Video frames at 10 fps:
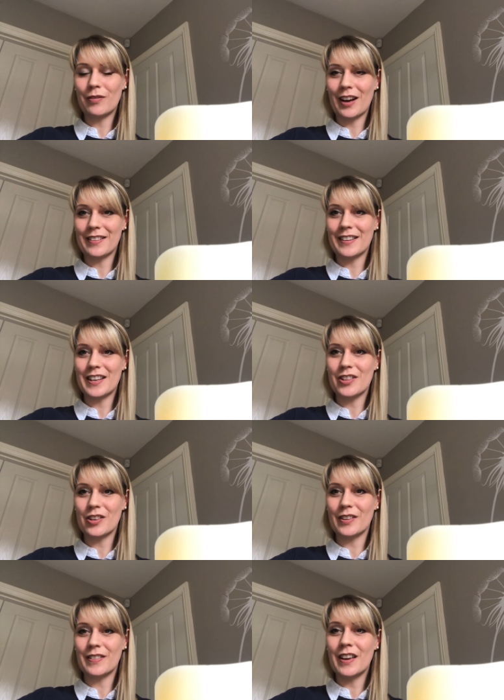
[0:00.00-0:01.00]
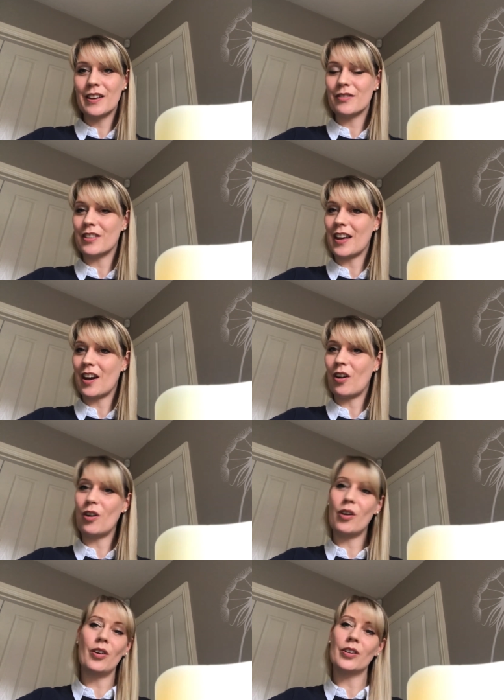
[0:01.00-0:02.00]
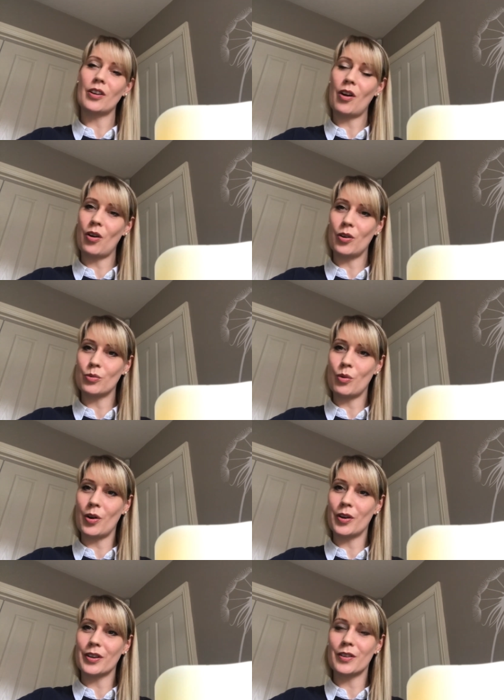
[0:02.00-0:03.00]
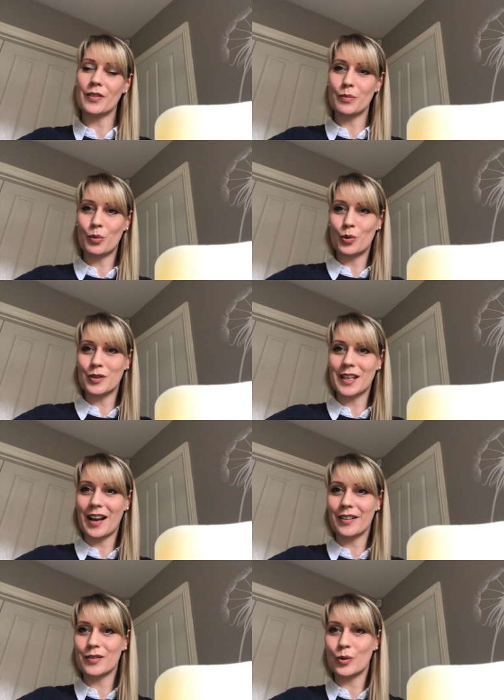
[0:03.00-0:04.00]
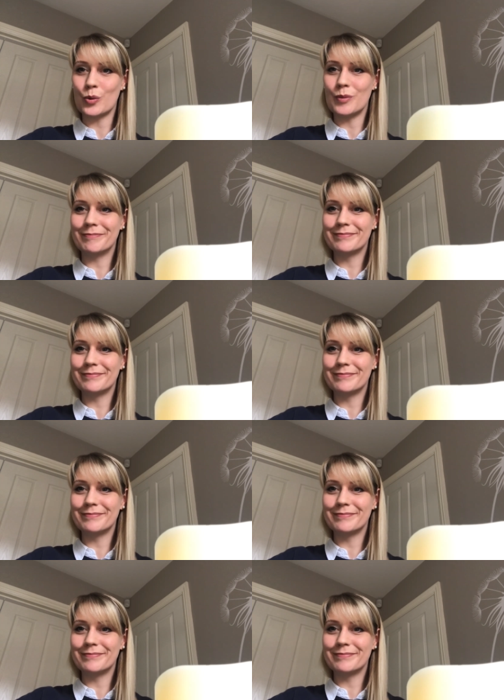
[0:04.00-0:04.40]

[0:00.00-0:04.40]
our teachers for their hard, hard work and supporting our school.